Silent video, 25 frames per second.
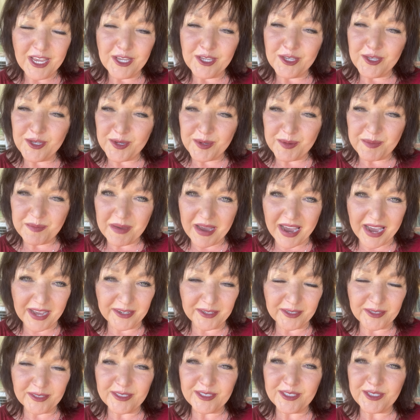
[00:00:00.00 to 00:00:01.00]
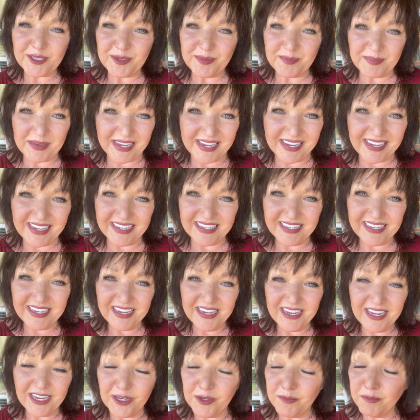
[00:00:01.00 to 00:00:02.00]
You matter to me,
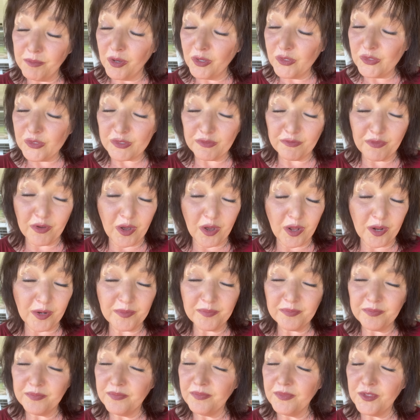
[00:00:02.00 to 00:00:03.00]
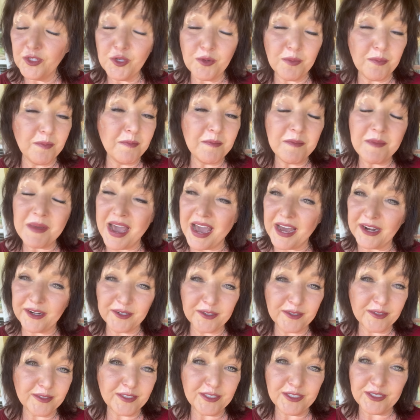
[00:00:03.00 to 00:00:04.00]
and most of all, you
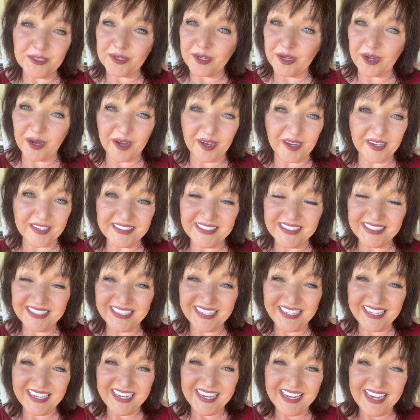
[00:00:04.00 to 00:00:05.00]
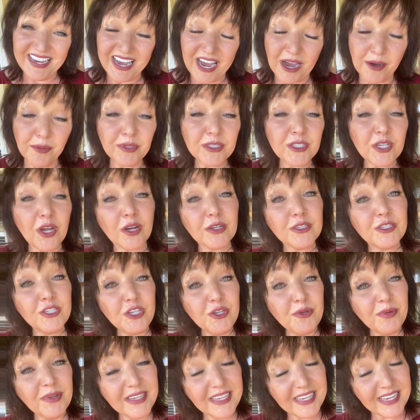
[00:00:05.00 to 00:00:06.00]
matter to God. I will talk to
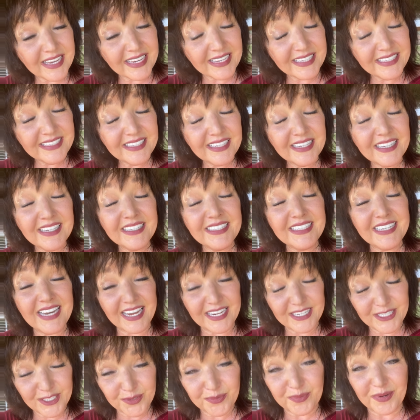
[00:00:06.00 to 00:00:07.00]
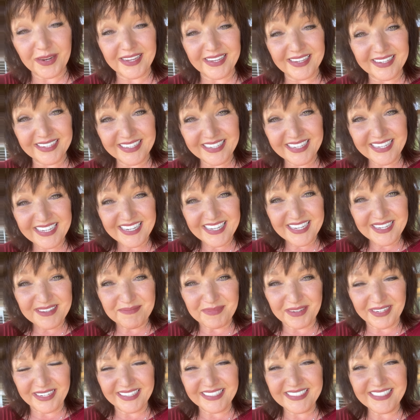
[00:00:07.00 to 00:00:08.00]
you again next week,
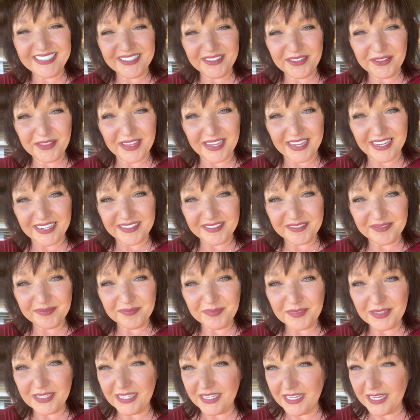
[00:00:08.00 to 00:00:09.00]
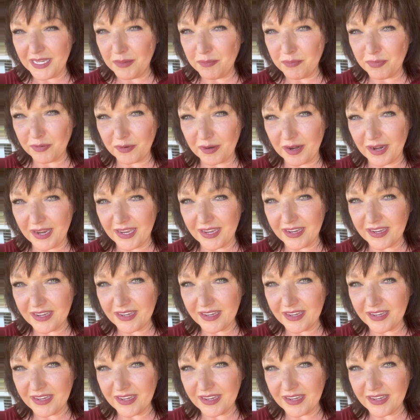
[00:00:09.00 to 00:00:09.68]
but until then, keep praying,